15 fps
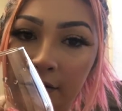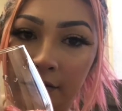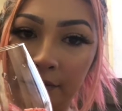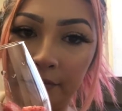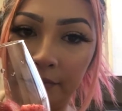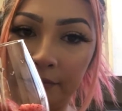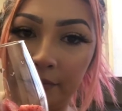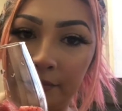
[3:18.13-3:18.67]

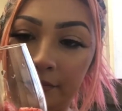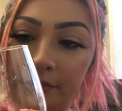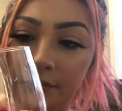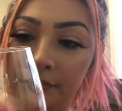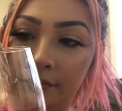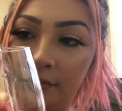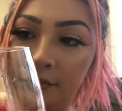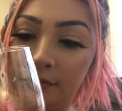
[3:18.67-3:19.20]

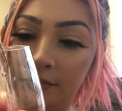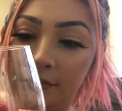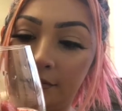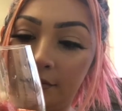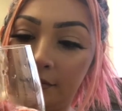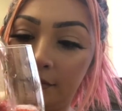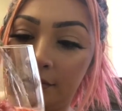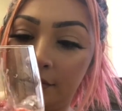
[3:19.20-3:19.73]

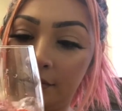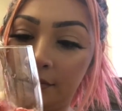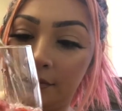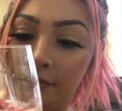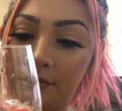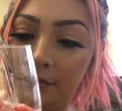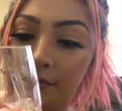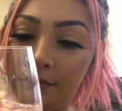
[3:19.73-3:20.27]

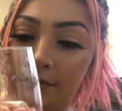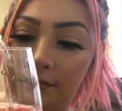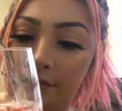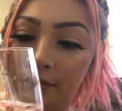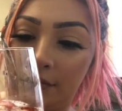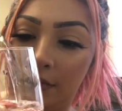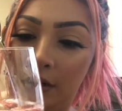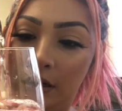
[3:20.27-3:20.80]

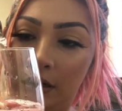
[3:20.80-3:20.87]
Nobody speaks.